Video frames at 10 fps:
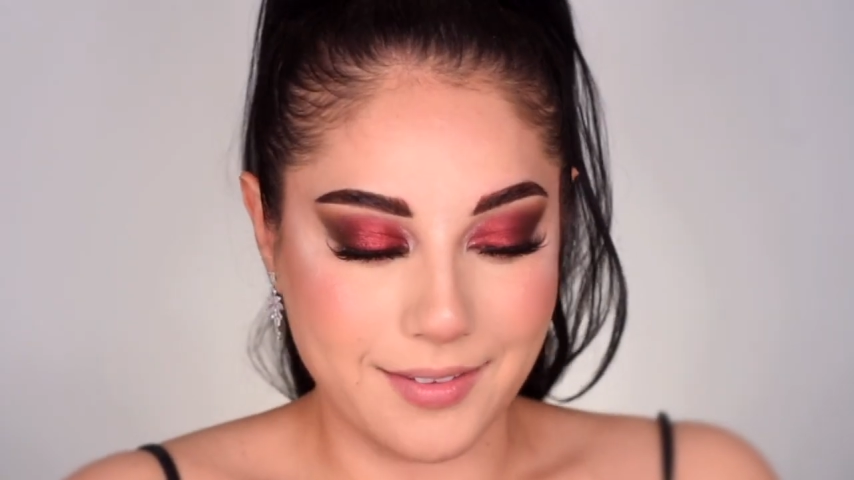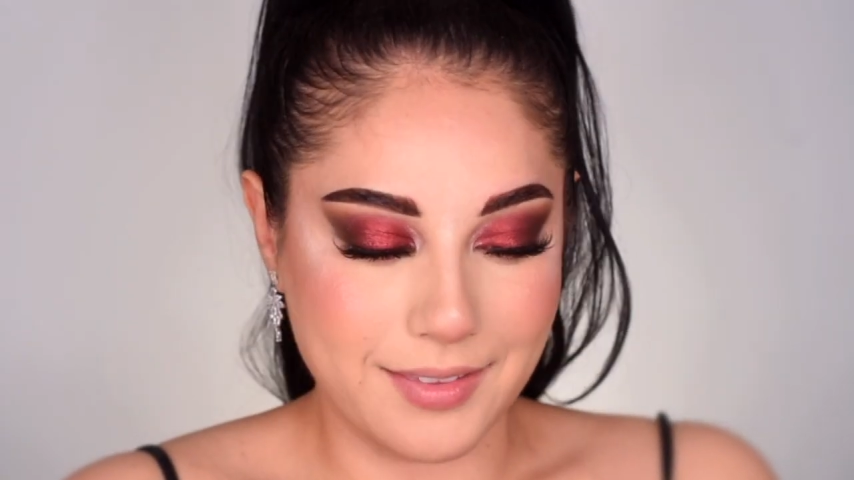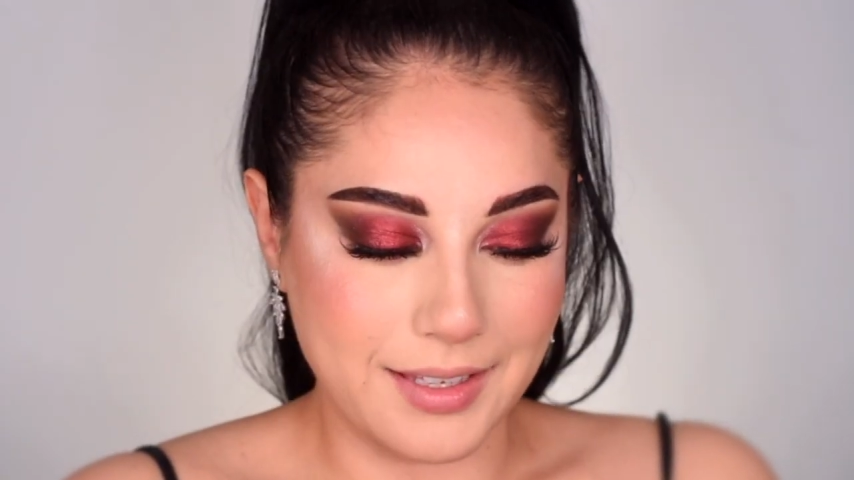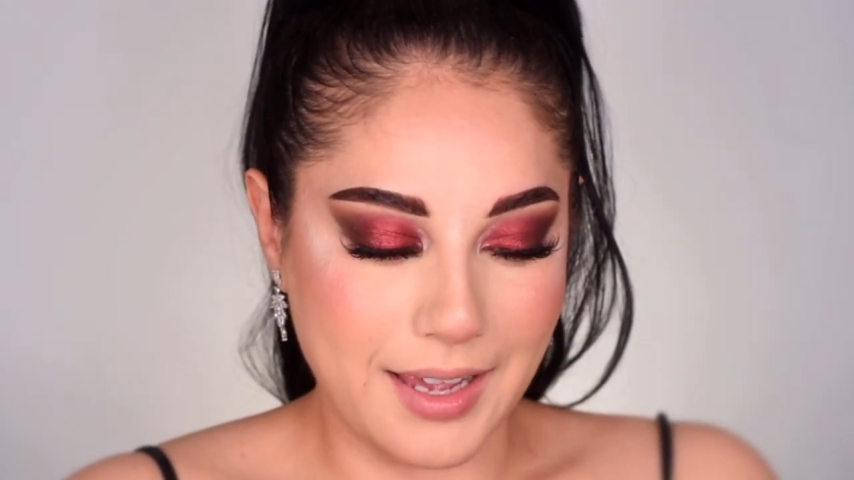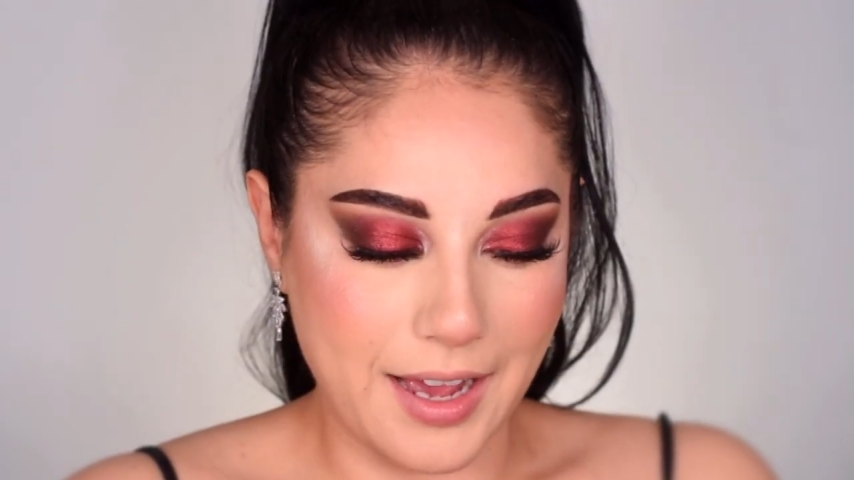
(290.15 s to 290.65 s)

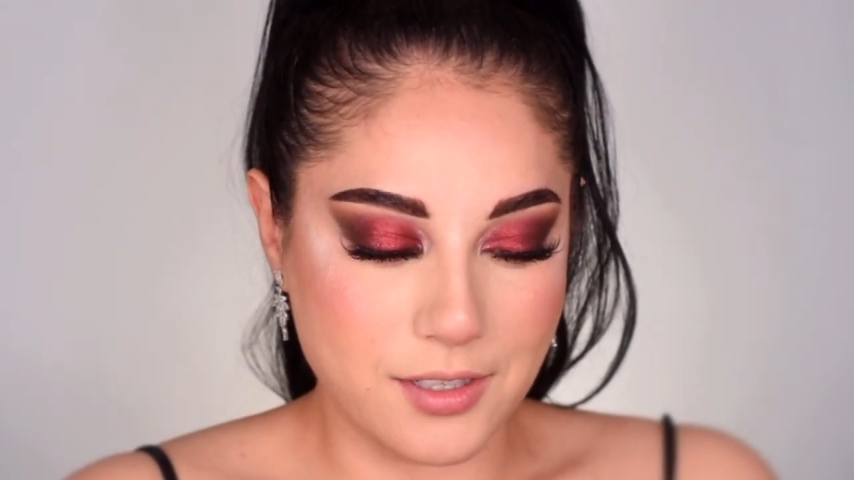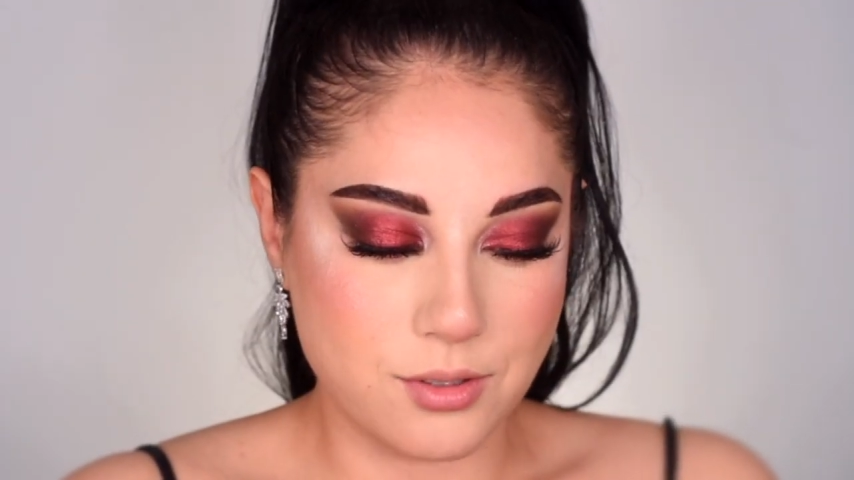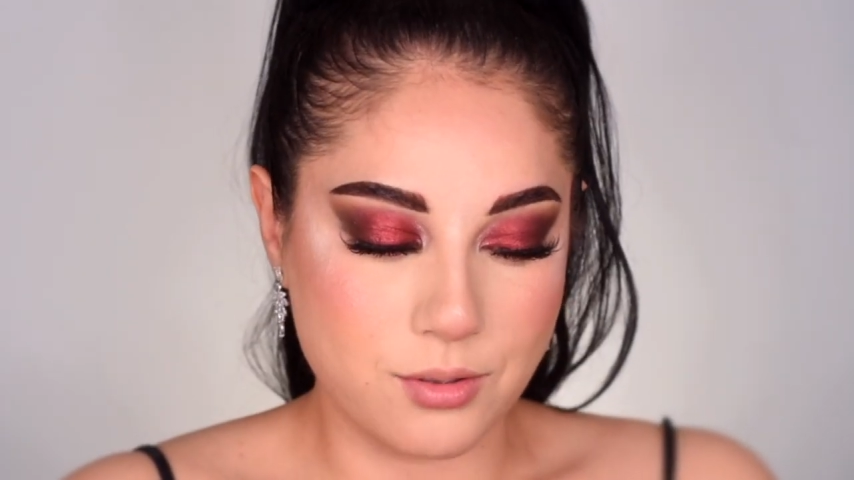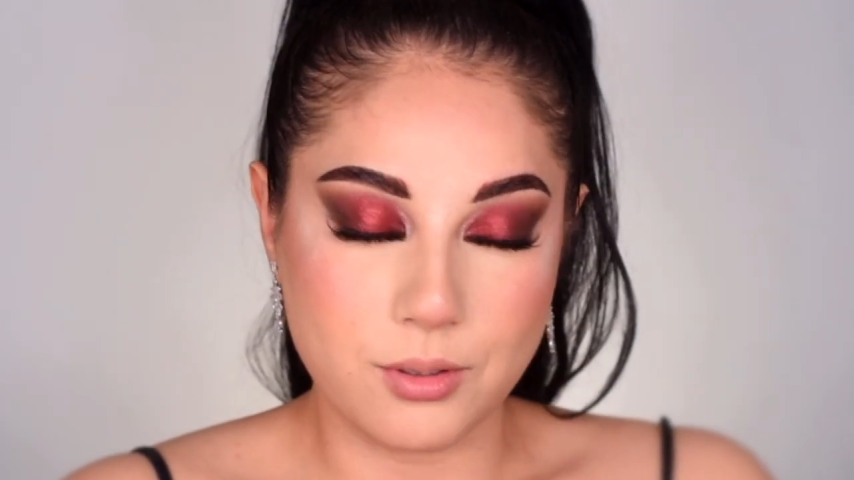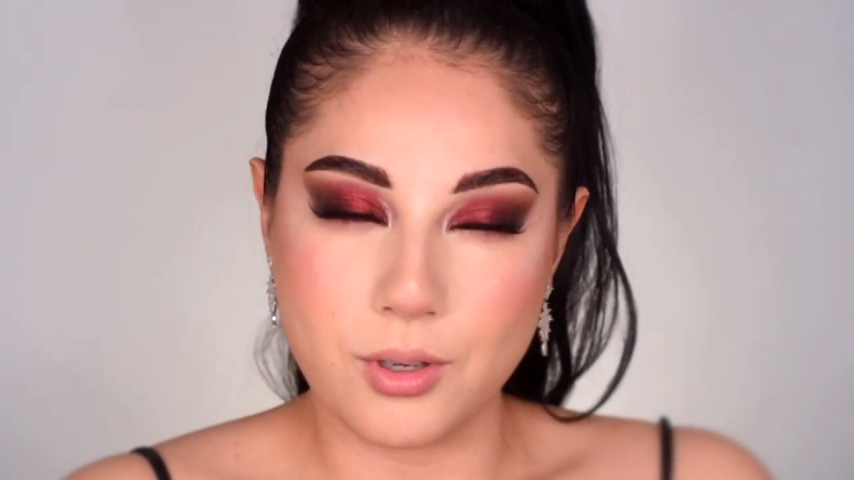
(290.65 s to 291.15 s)
the
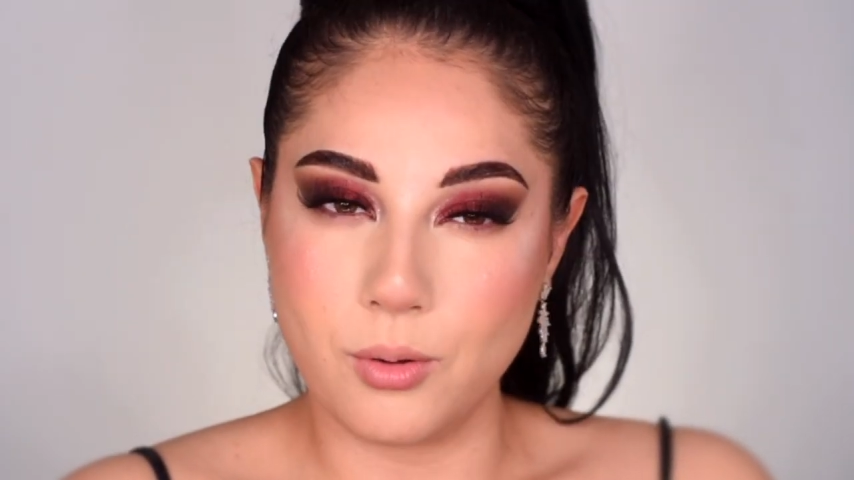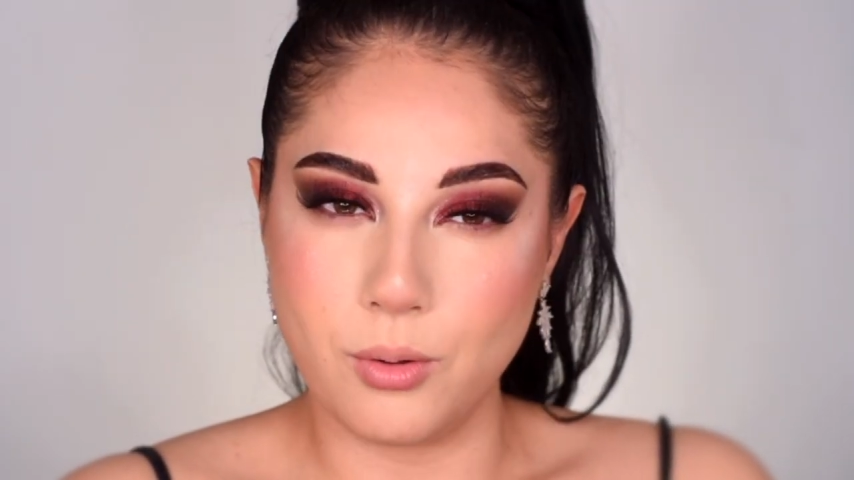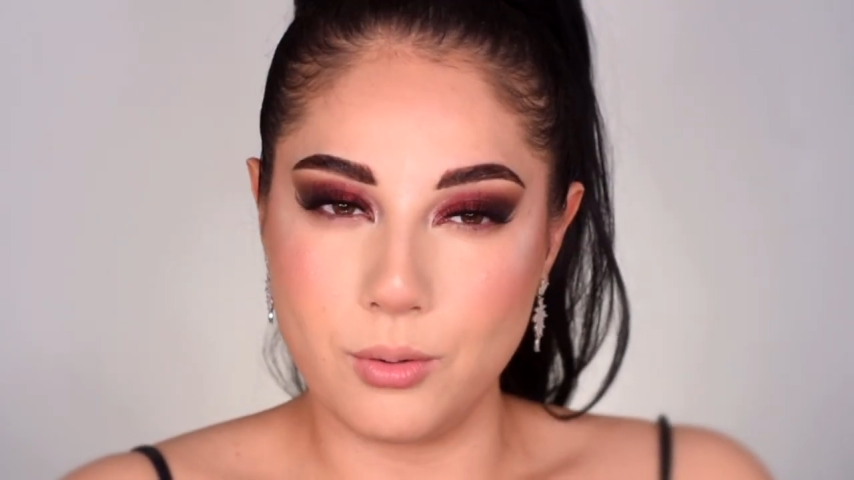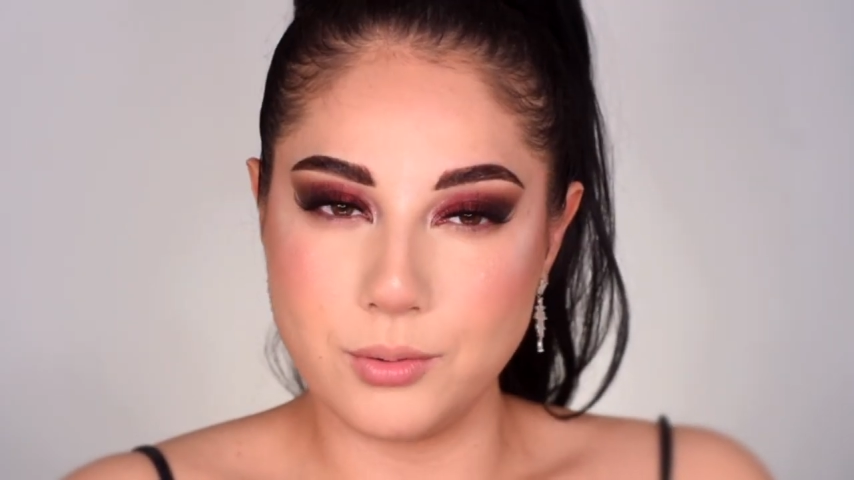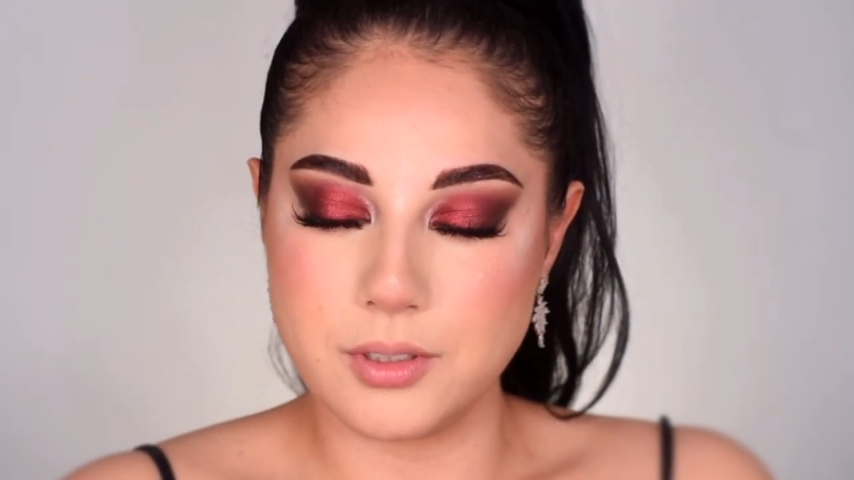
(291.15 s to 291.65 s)
Astral
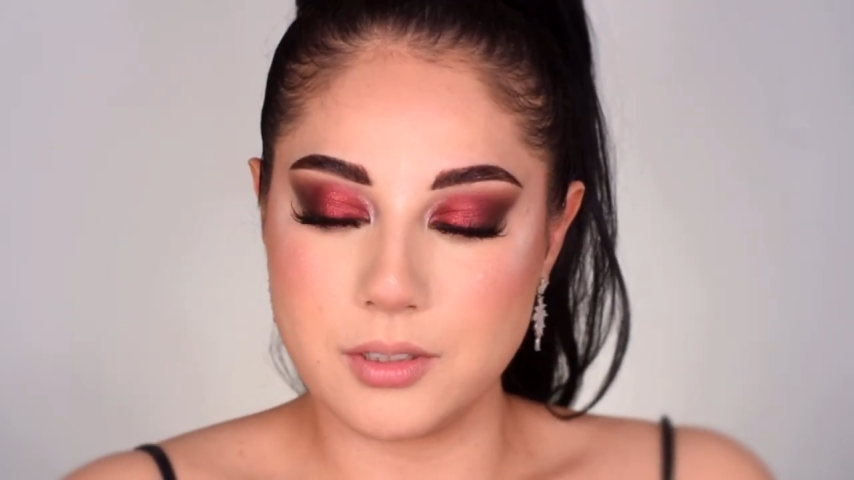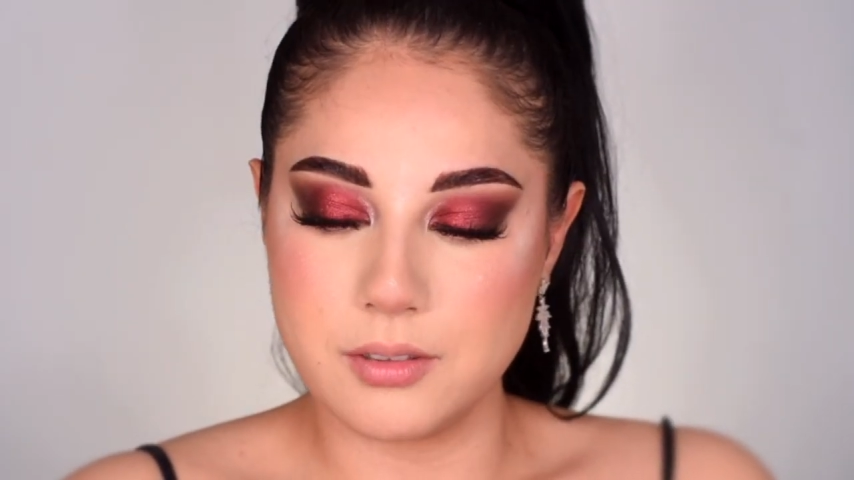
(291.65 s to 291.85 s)
Gold